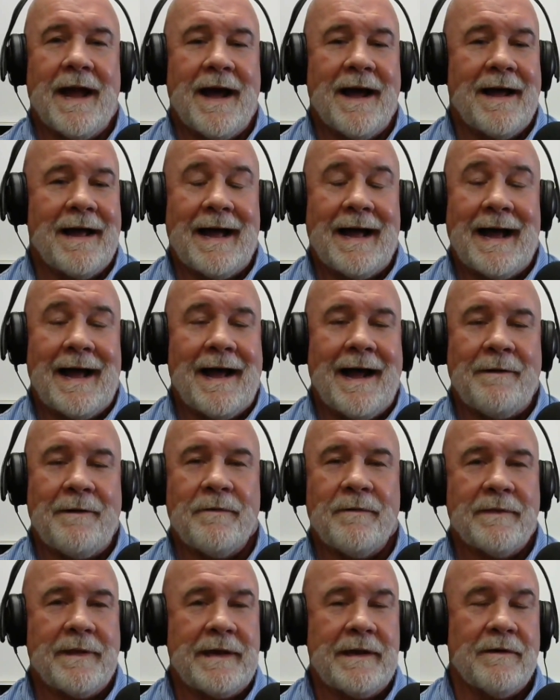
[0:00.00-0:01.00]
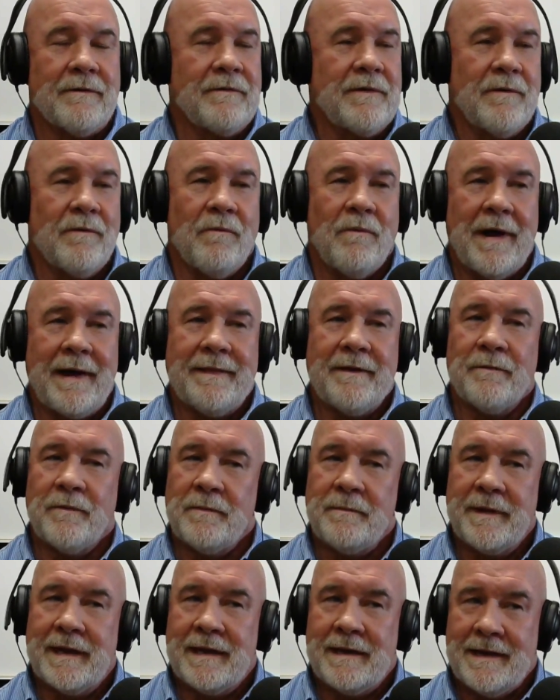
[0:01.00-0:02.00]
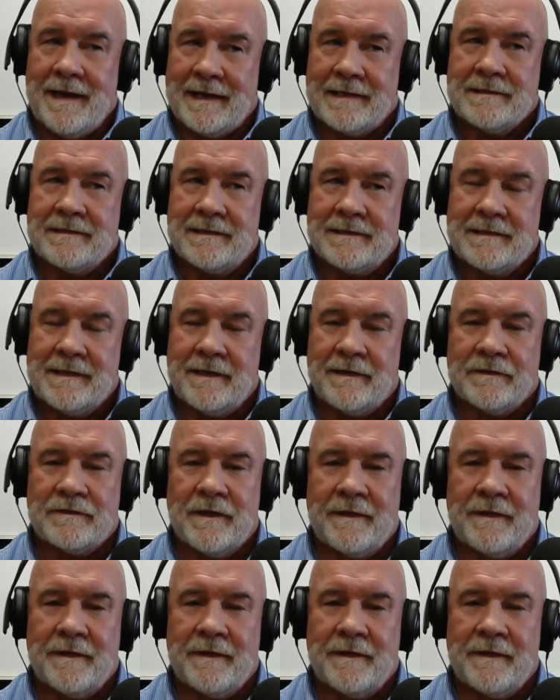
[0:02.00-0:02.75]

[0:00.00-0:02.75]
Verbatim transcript: I, I really don't know why there would be a nexus there.